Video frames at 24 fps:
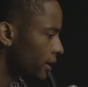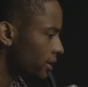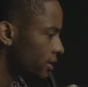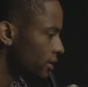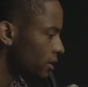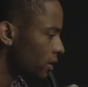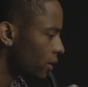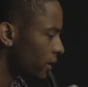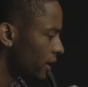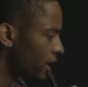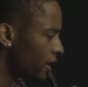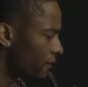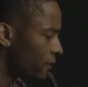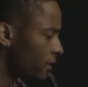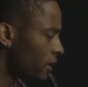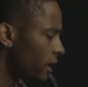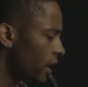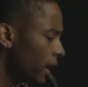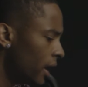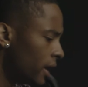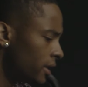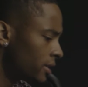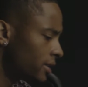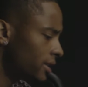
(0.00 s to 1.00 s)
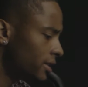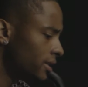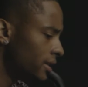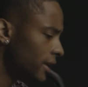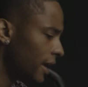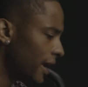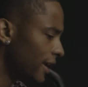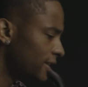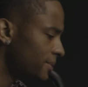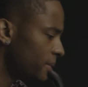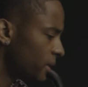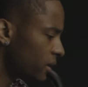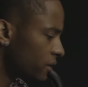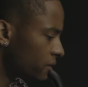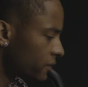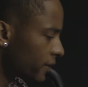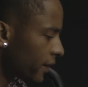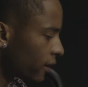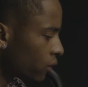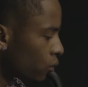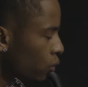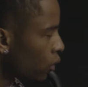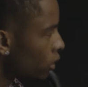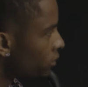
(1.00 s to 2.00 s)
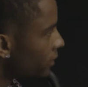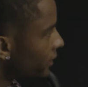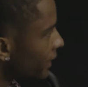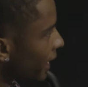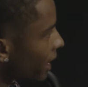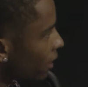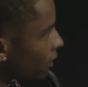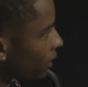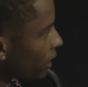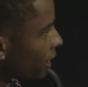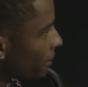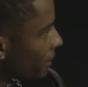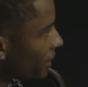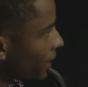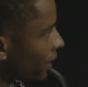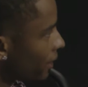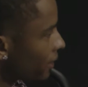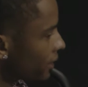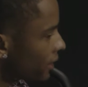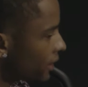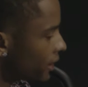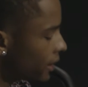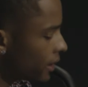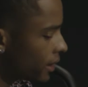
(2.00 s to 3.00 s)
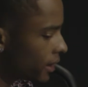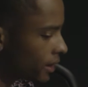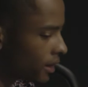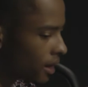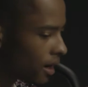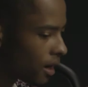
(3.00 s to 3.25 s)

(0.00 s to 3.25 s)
So, and even just to the aspect of like Rolling Out coming out again.